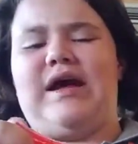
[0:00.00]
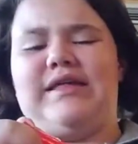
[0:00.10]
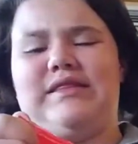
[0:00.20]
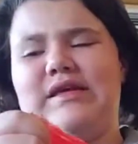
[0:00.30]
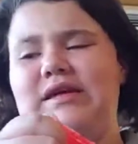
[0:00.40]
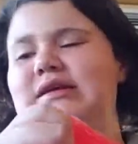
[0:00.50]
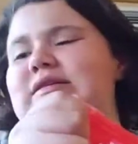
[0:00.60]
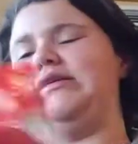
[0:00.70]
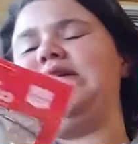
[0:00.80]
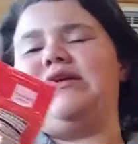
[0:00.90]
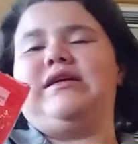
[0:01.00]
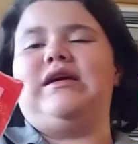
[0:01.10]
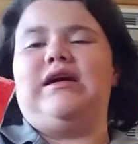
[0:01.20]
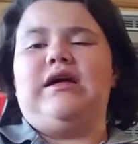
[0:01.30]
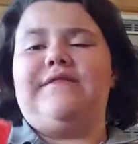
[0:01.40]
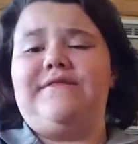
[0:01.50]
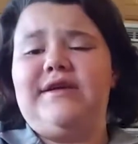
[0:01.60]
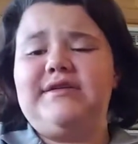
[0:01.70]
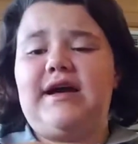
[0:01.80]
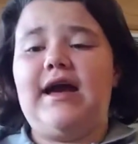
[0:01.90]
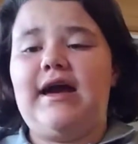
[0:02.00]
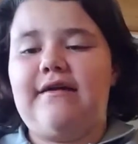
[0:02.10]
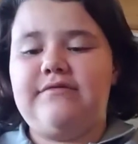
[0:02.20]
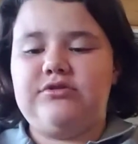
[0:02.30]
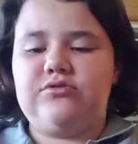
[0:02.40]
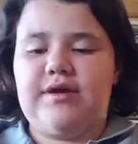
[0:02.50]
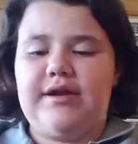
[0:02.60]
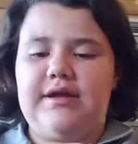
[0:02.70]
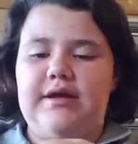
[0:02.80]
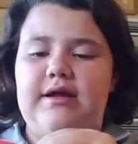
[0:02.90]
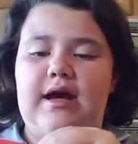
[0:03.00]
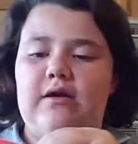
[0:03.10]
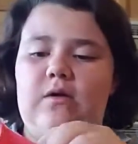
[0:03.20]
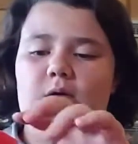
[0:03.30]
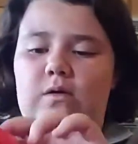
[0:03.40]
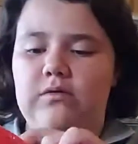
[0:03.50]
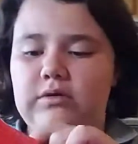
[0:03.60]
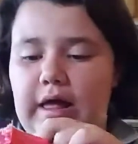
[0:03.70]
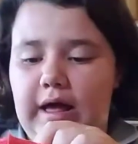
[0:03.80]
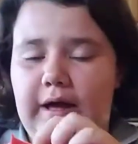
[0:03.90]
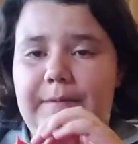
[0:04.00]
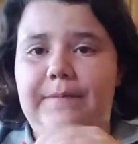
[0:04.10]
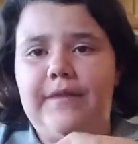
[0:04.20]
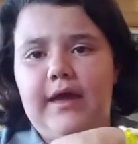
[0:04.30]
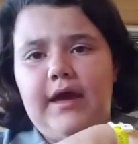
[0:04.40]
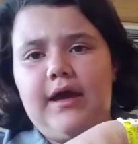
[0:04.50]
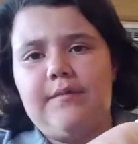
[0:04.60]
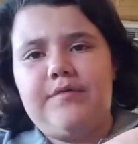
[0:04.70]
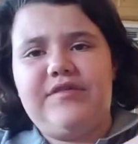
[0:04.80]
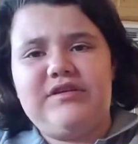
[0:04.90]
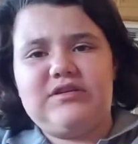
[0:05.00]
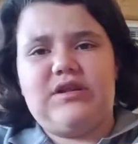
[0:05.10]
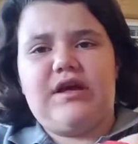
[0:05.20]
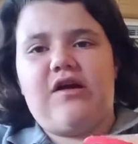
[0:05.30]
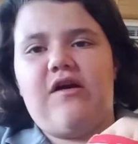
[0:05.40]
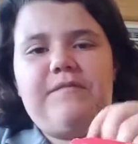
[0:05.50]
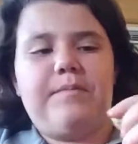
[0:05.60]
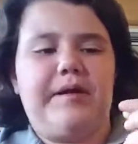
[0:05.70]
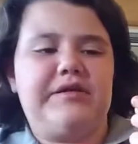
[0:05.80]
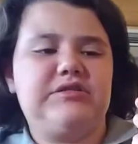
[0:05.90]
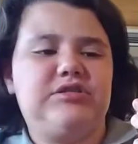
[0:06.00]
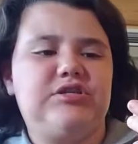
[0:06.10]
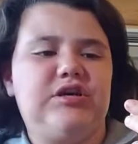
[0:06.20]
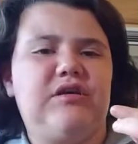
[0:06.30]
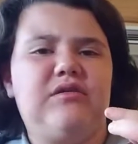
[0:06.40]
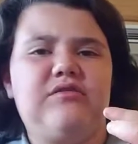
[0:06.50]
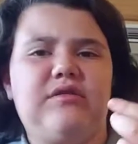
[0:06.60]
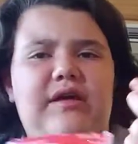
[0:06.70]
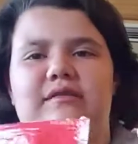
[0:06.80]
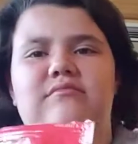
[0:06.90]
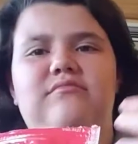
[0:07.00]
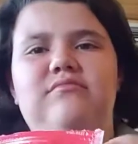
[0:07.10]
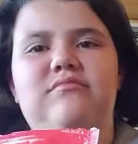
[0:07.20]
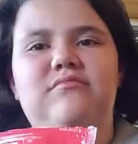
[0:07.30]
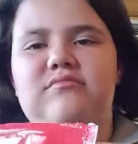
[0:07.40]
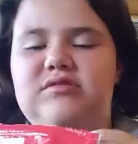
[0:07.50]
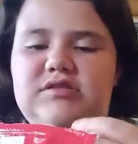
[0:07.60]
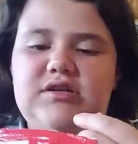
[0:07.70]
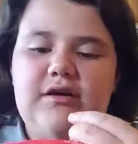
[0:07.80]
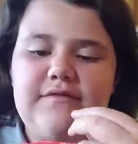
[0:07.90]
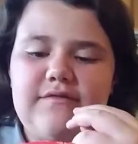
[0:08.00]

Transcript: I think, like, these I haven't tried yet at all. Um, but these are like off-brand cheap like stuff.